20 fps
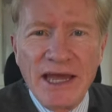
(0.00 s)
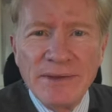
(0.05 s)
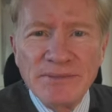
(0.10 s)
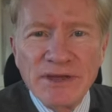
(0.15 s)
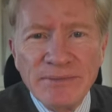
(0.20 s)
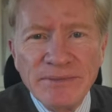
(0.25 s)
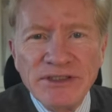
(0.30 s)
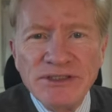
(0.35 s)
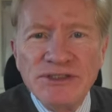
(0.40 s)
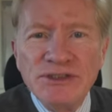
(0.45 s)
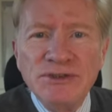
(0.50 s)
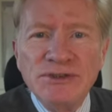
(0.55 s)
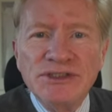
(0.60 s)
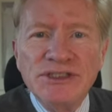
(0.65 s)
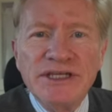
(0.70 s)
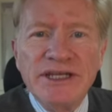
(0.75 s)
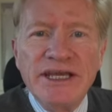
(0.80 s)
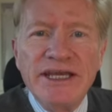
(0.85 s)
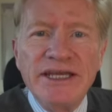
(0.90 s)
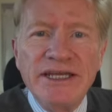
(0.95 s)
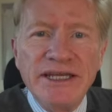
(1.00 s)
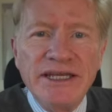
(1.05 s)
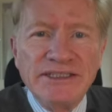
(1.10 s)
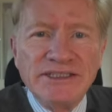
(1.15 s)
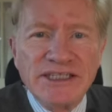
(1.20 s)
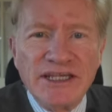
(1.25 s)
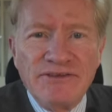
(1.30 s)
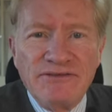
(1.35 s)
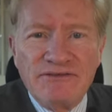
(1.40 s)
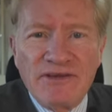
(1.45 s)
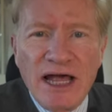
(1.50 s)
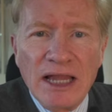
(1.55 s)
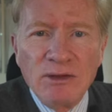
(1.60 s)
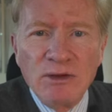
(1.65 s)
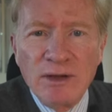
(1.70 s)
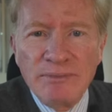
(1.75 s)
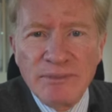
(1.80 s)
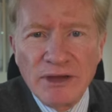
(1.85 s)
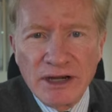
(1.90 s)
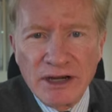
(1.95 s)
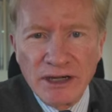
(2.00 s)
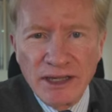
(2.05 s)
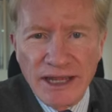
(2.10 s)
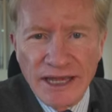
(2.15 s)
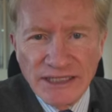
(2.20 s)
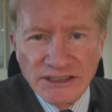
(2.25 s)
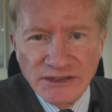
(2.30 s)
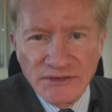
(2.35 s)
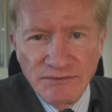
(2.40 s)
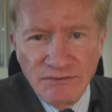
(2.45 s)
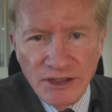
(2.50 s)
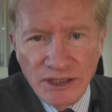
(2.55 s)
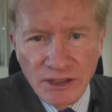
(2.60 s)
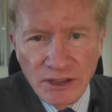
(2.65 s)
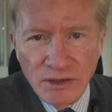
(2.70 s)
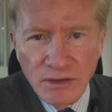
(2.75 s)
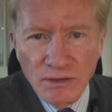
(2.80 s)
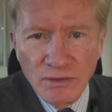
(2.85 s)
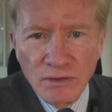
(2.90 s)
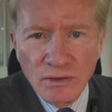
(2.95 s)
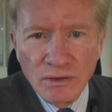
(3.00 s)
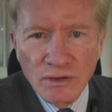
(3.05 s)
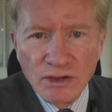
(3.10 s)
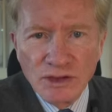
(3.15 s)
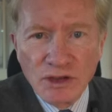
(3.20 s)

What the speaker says: I'm coming to you today as a follow-up on our last video